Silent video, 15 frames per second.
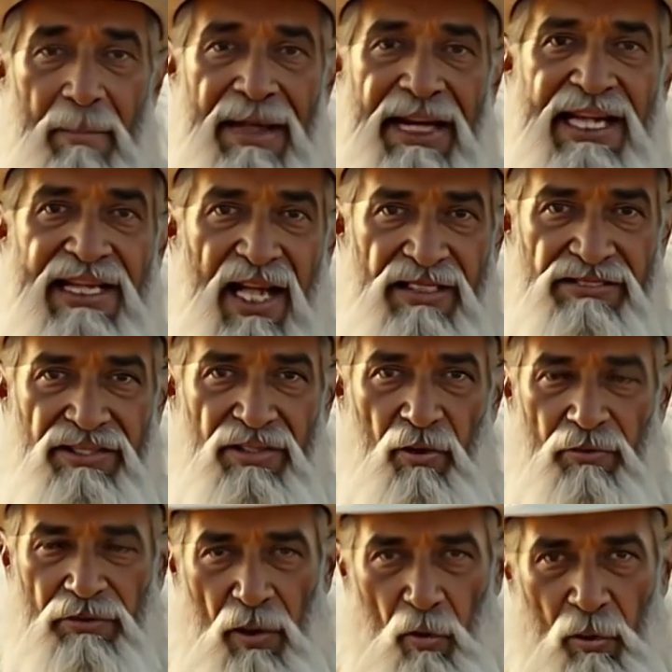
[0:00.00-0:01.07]
so that
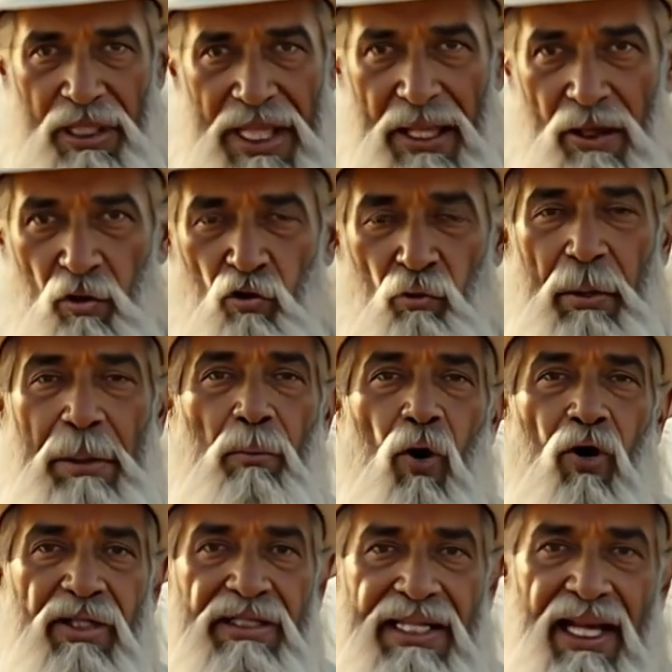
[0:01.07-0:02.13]
was all in today's
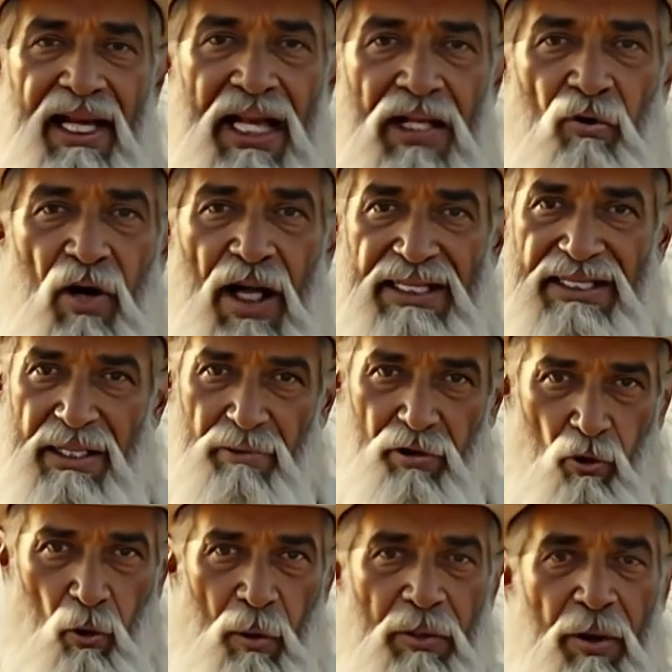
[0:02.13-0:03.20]
video. You guys go
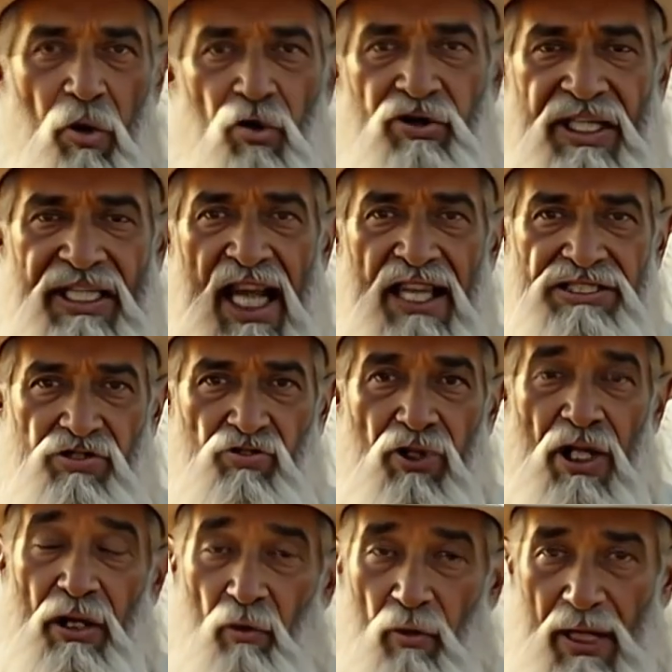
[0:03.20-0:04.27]
and enjoy.
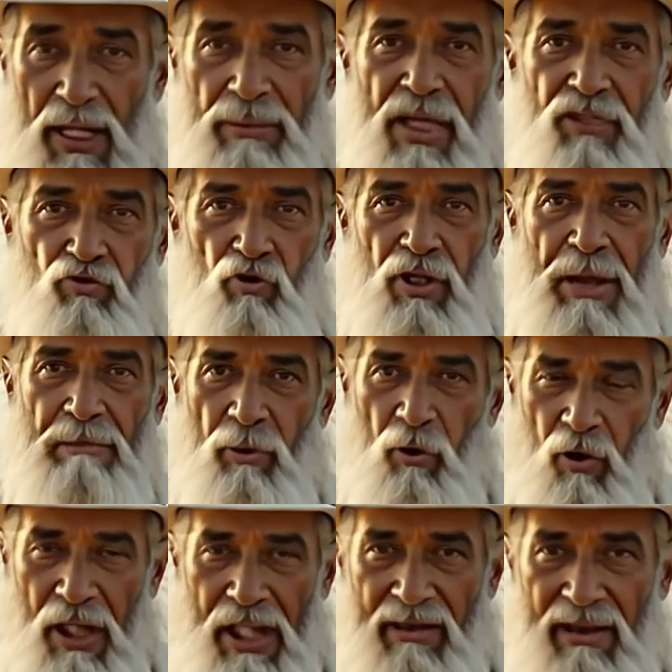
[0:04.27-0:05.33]
If the trick is
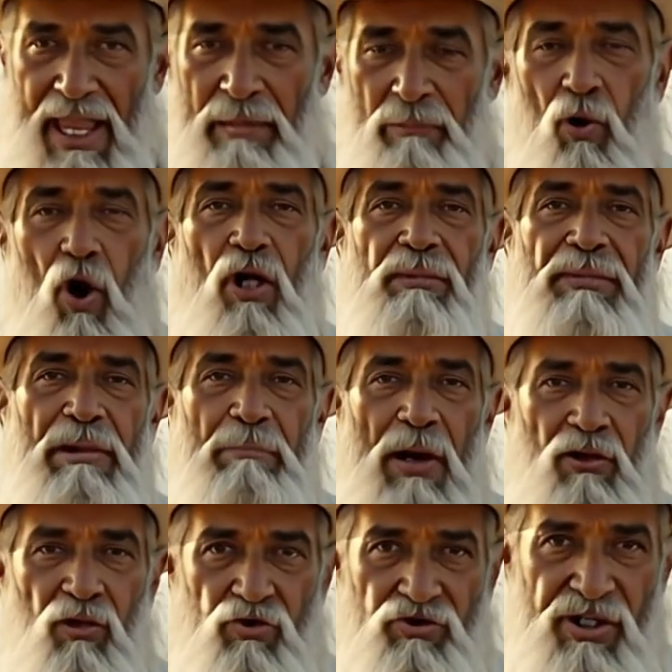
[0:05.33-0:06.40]
working, then
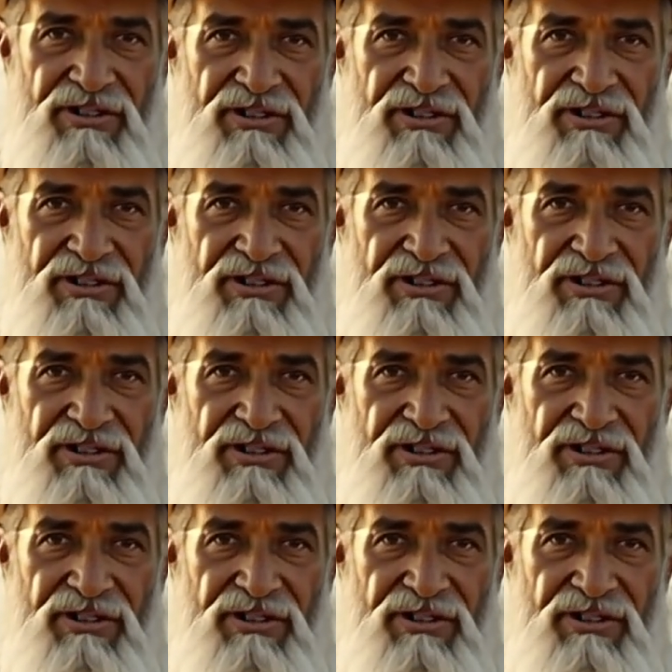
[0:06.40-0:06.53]
comment in